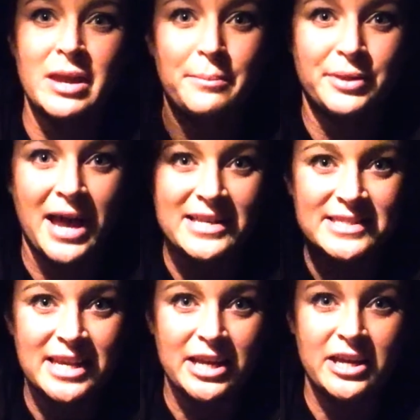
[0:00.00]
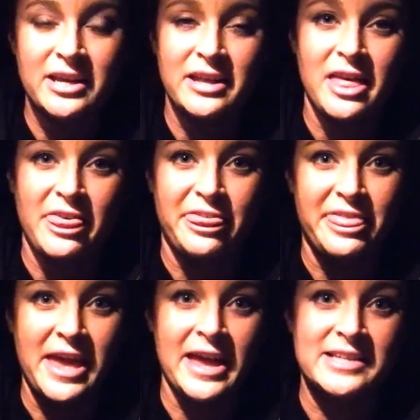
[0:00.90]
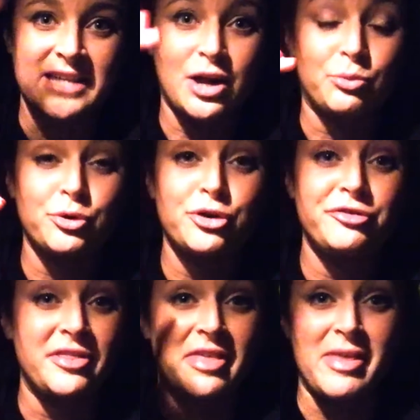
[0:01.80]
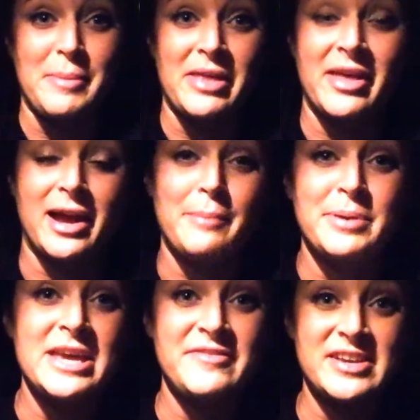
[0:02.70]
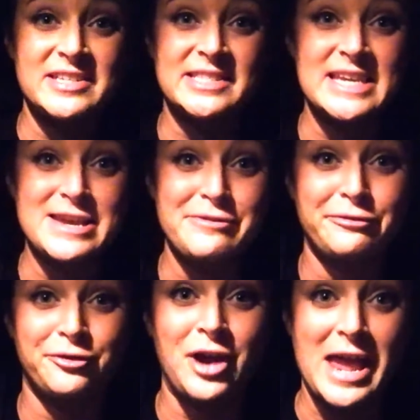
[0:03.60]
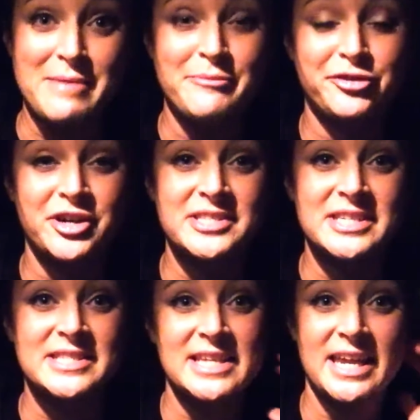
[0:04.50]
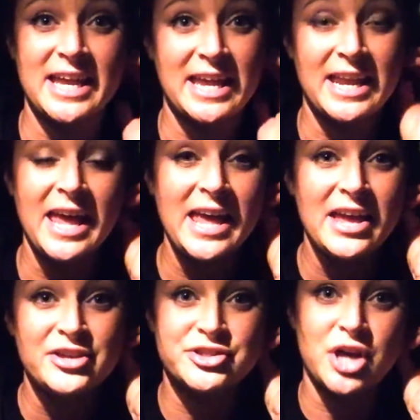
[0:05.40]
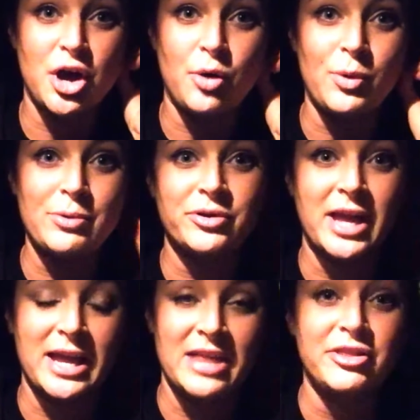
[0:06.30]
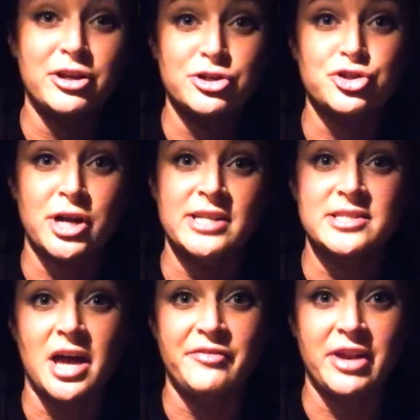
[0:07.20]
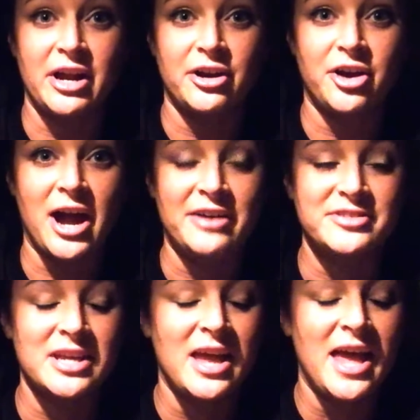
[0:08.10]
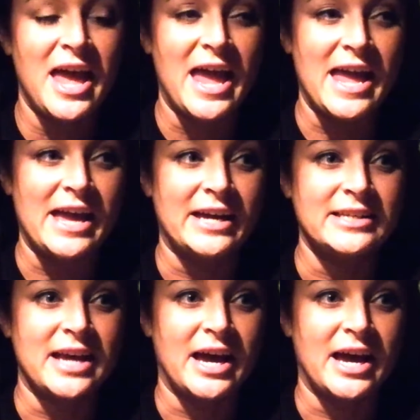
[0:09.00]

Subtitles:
plastic thing as like a roof, and then they made like a PVC frame for us to sit in. So we were like in the constraints of an aircraft, and